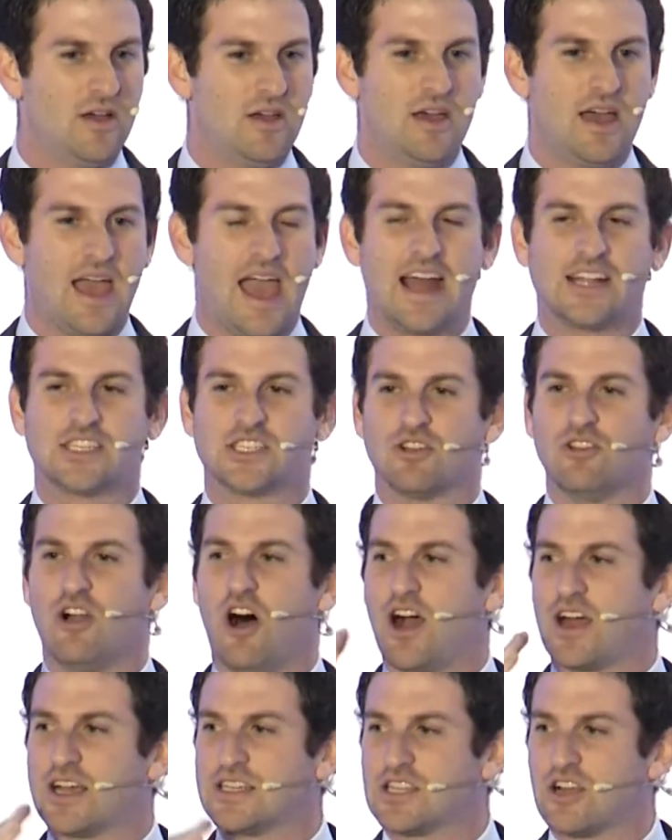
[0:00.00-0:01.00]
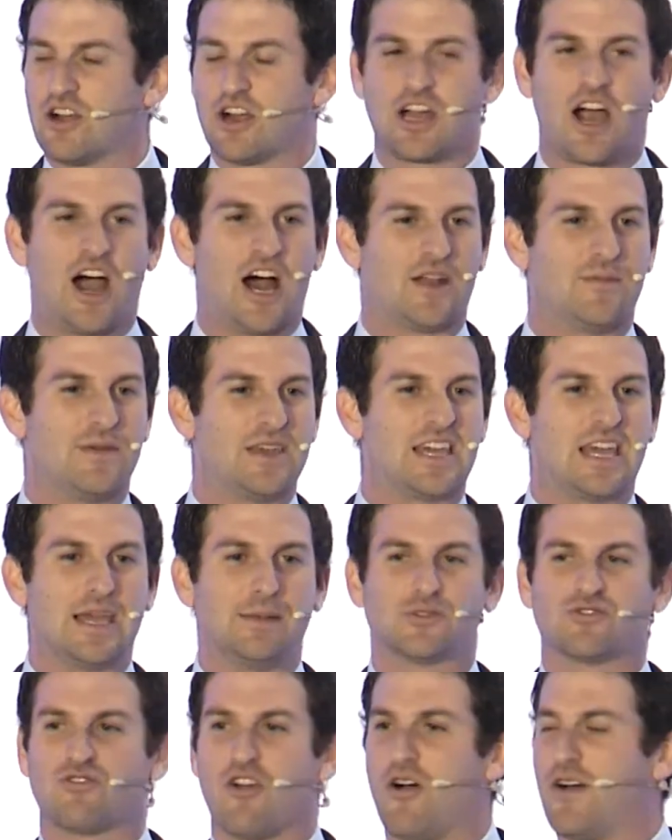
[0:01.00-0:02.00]
And so long as their economy
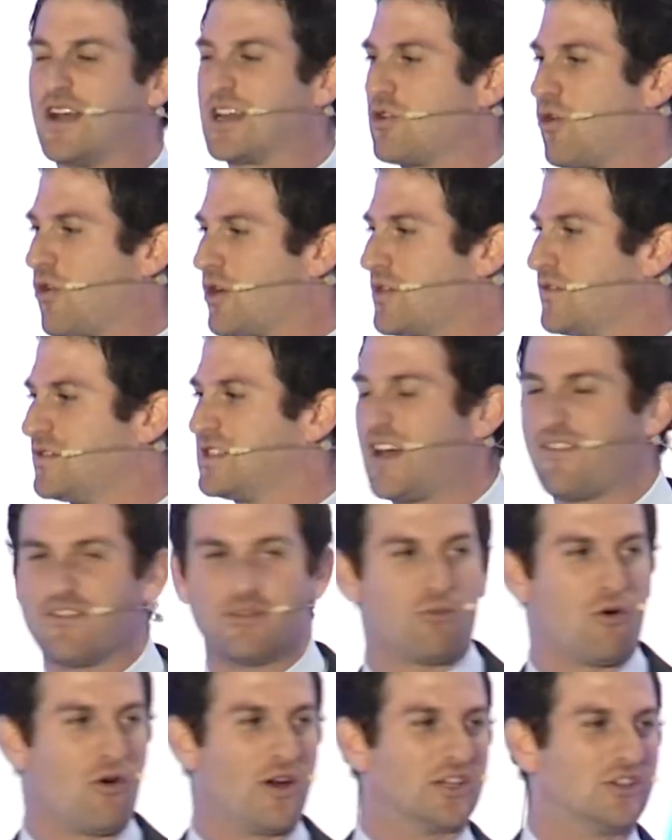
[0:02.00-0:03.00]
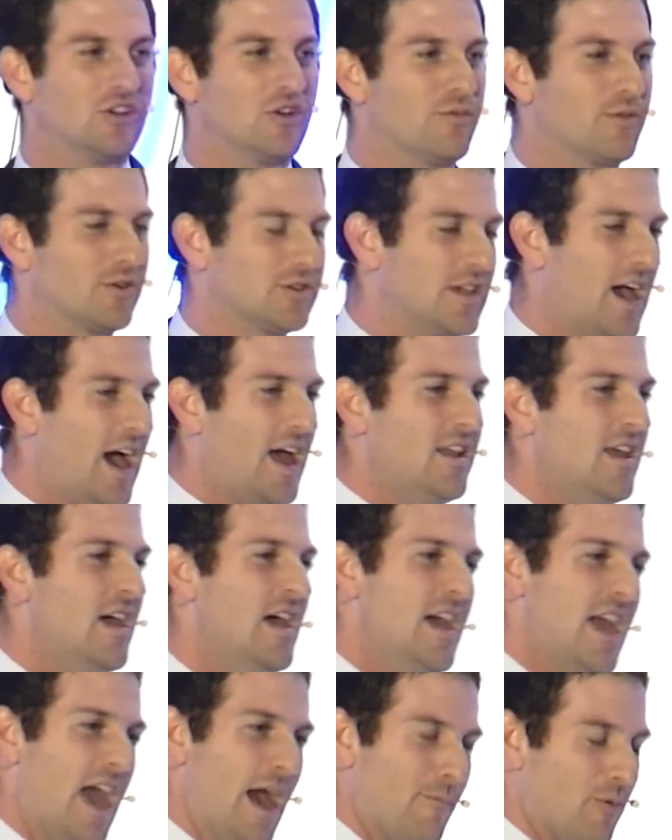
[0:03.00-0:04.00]
keeps growing north of 7.2%
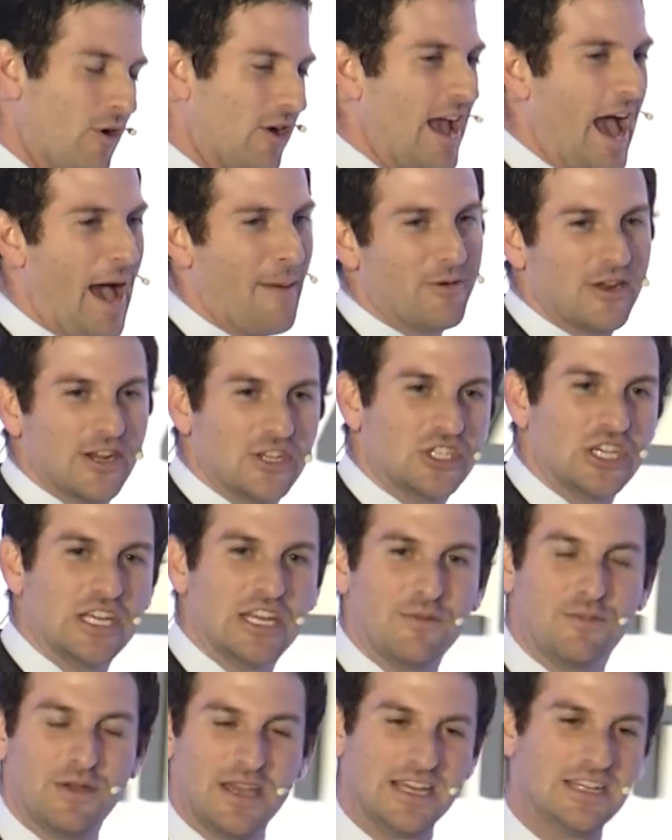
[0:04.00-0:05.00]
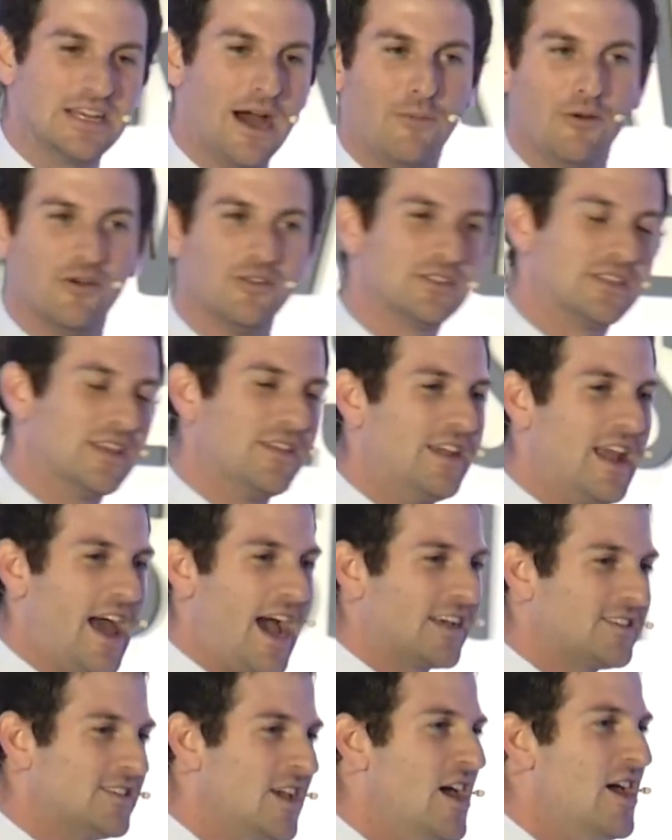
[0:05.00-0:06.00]
and per capita GDP doubles in the
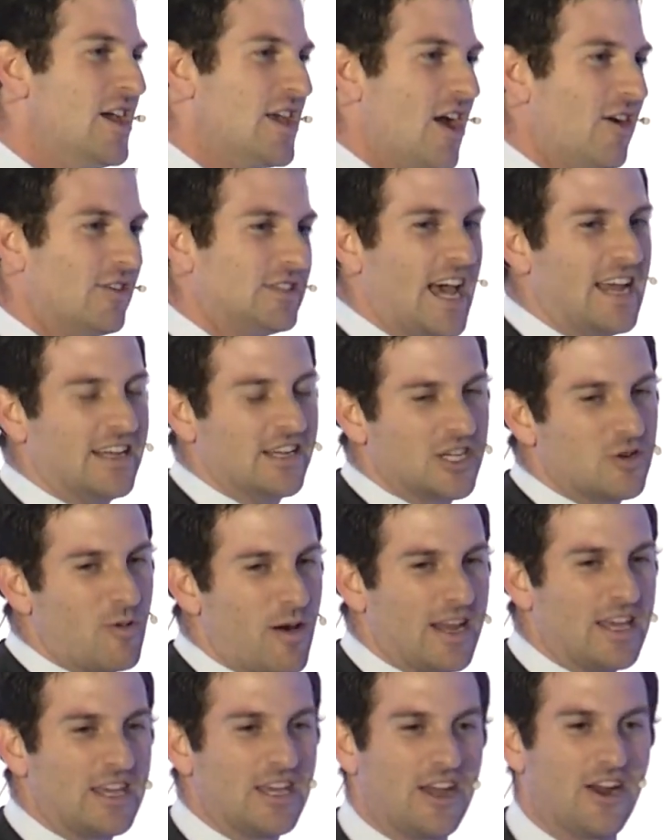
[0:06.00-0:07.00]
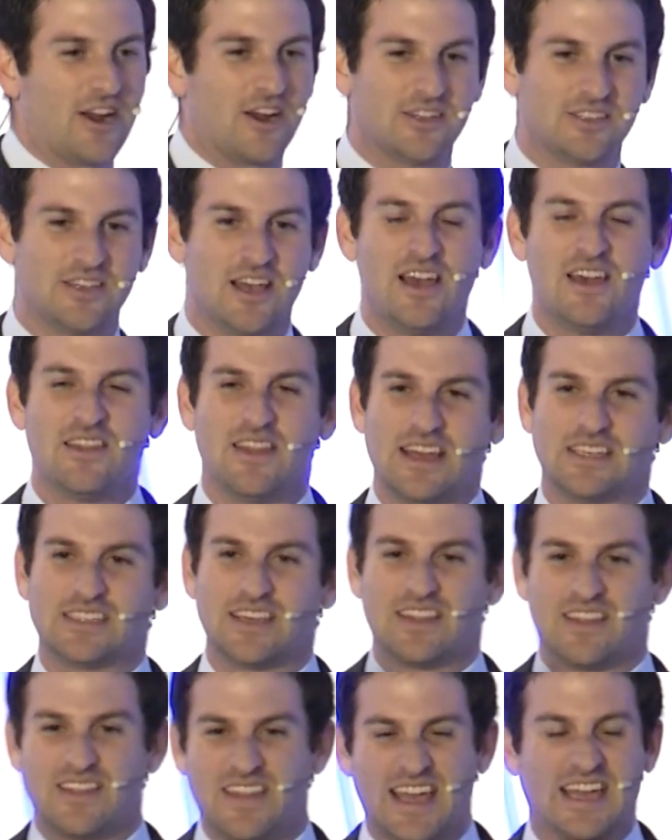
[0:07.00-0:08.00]
next 10 to 20 years, they said
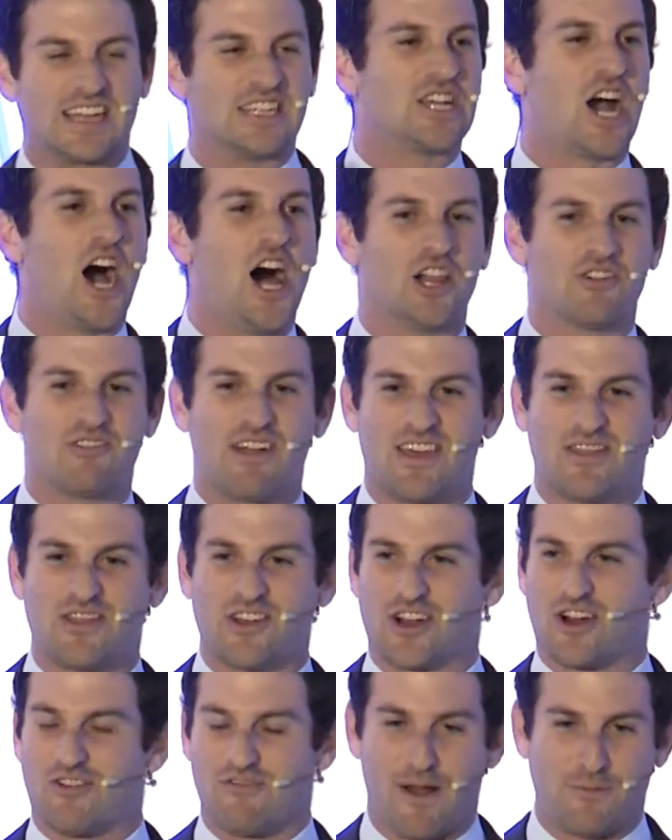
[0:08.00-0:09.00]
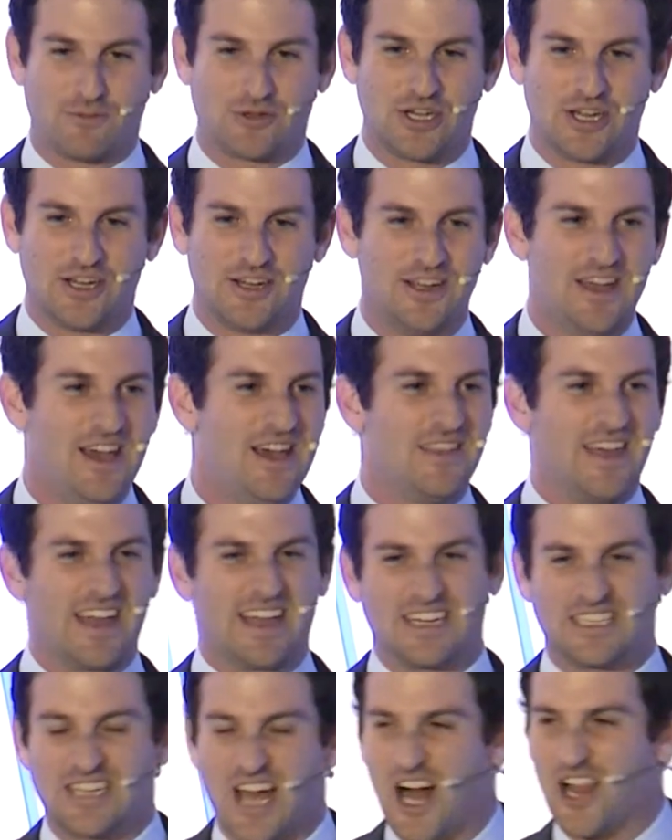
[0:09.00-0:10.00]
that they can tolerate the corruption, they
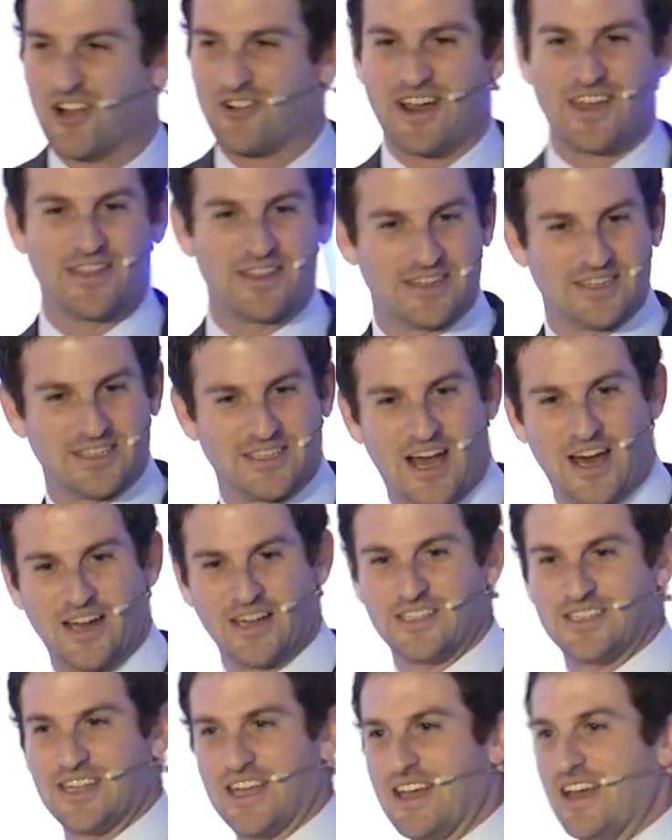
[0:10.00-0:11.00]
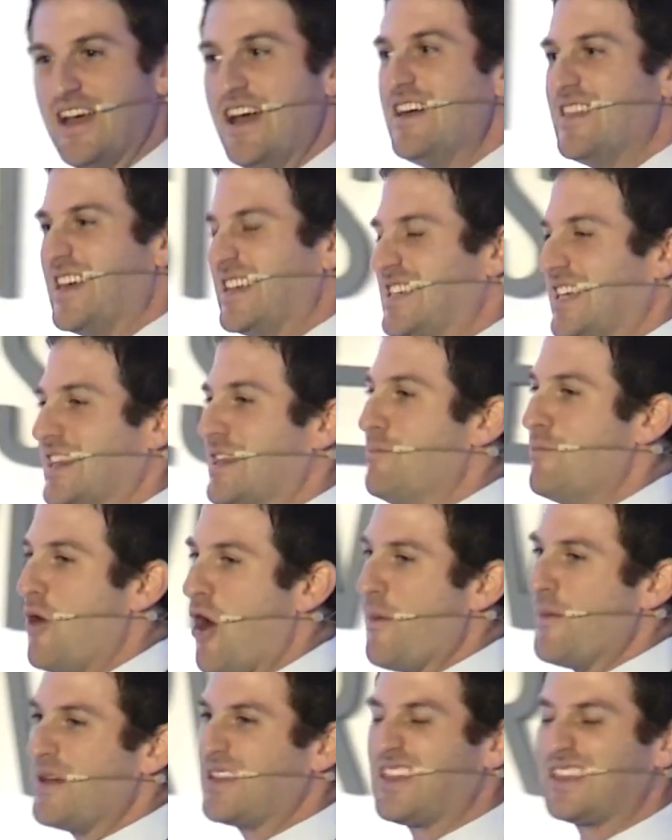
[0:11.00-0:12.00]
can tolerate the dishonesty. They said the
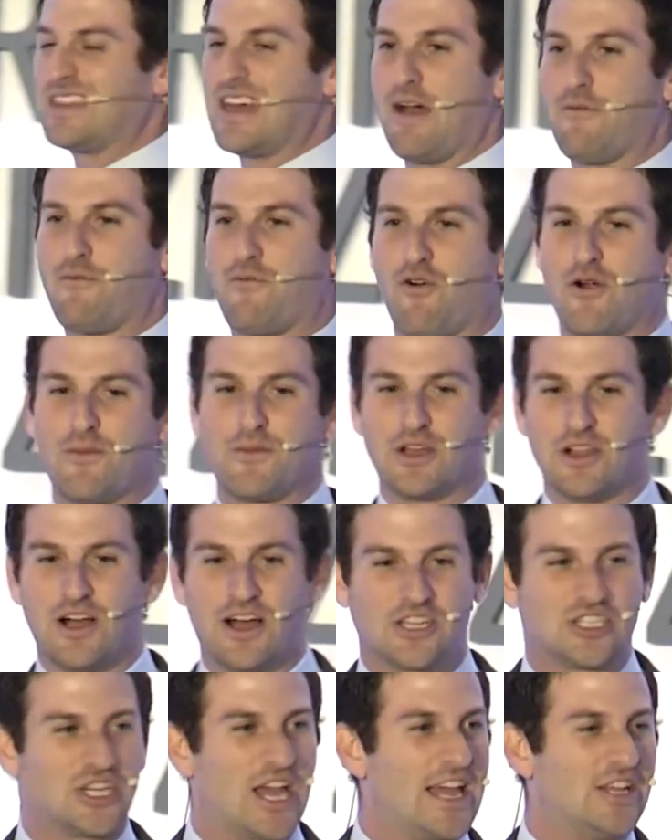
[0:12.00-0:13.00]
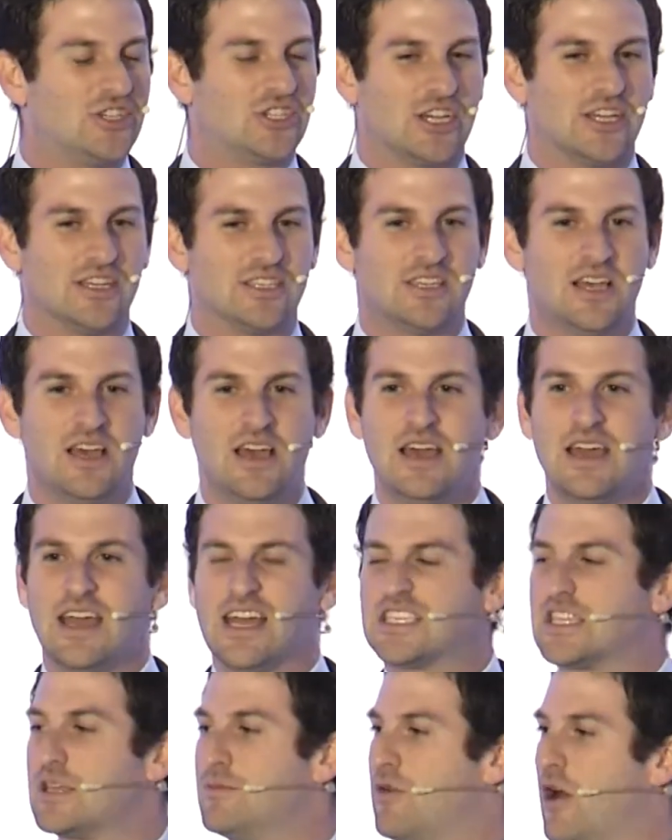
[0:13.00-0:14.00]
moment that that formula changes
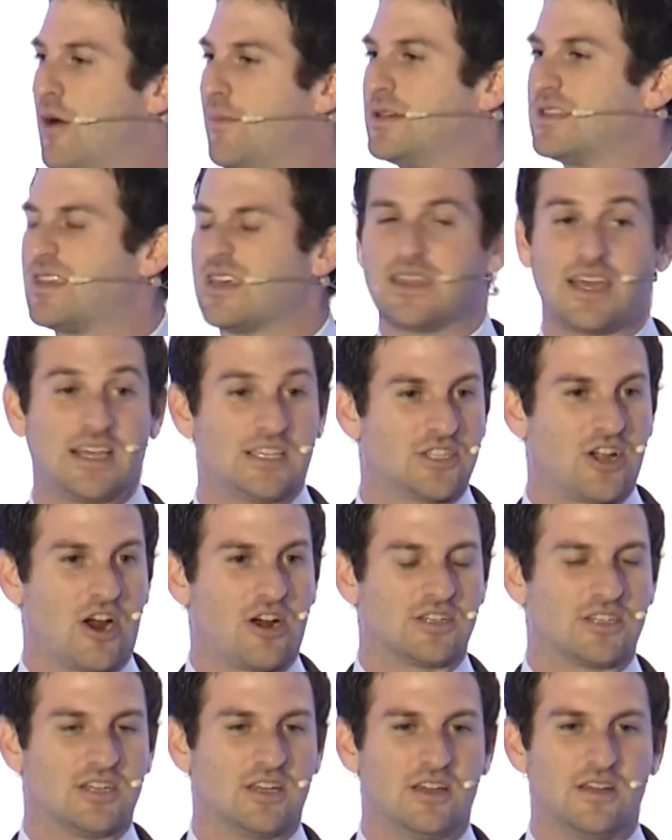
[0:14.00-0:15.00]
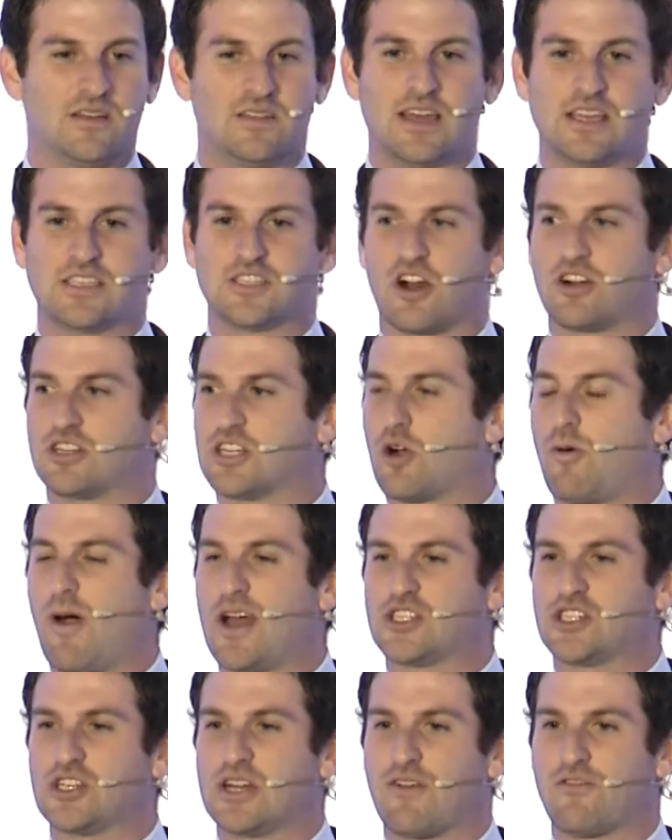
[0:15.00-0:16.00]
is the moment that they start to
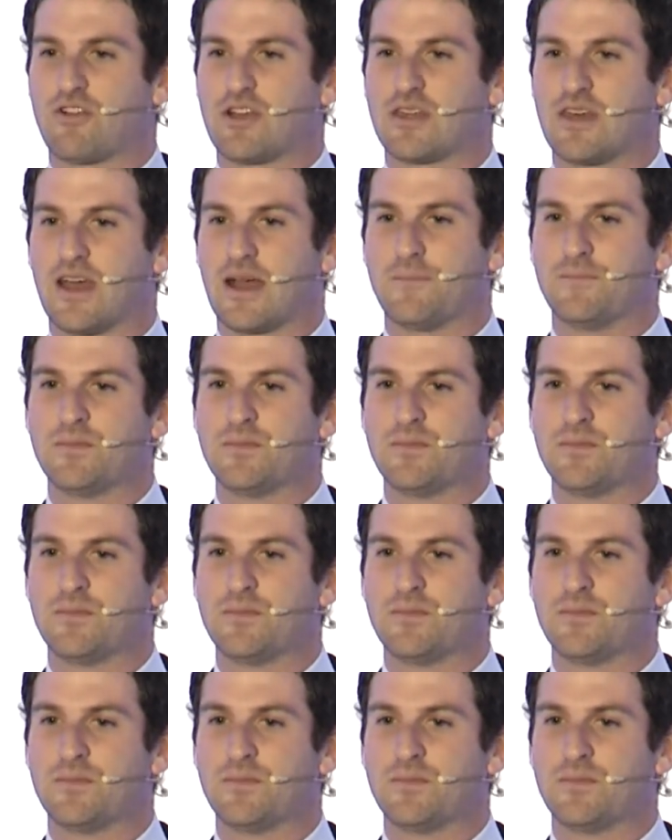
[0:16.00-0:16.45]
question everything.